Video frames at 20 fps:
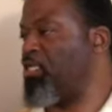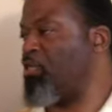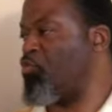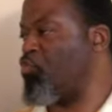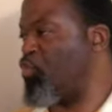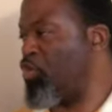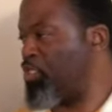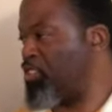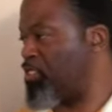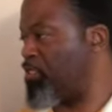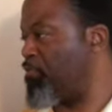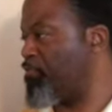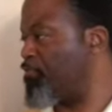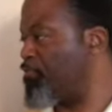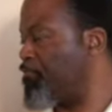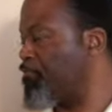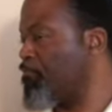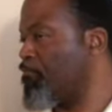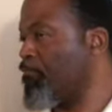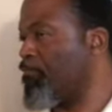and wisdom
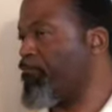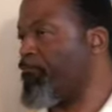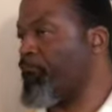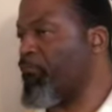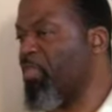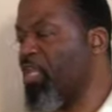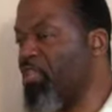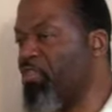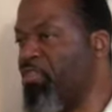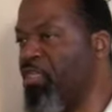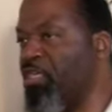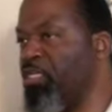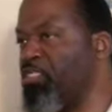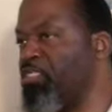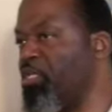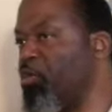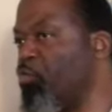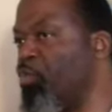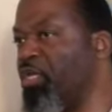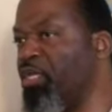and things
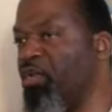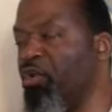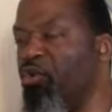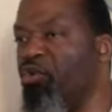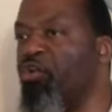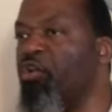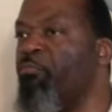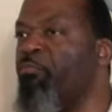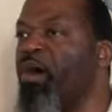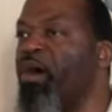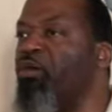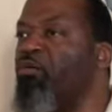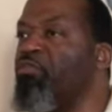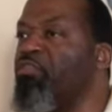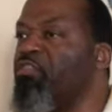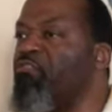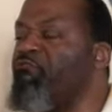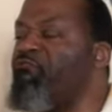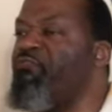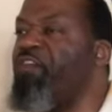that we can learn
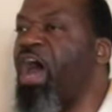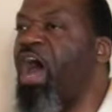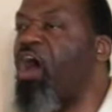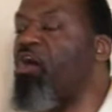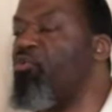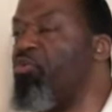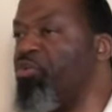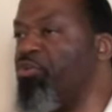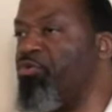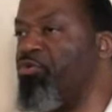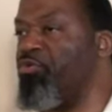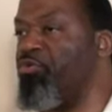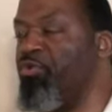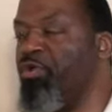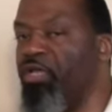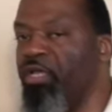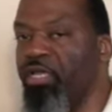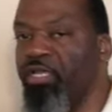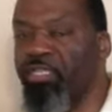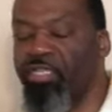about the value
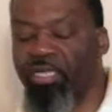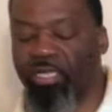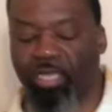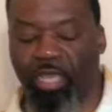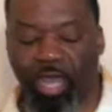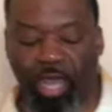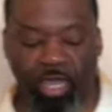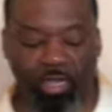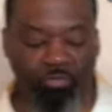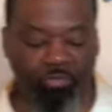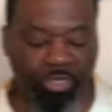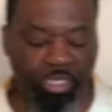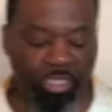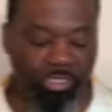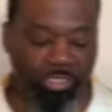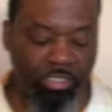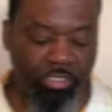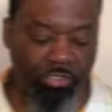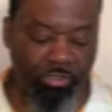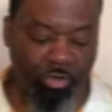that God
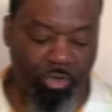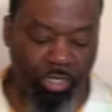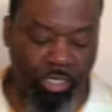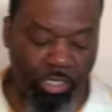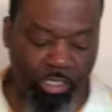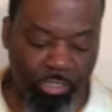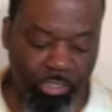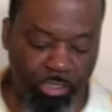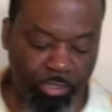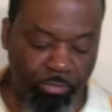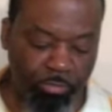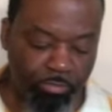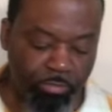places on us.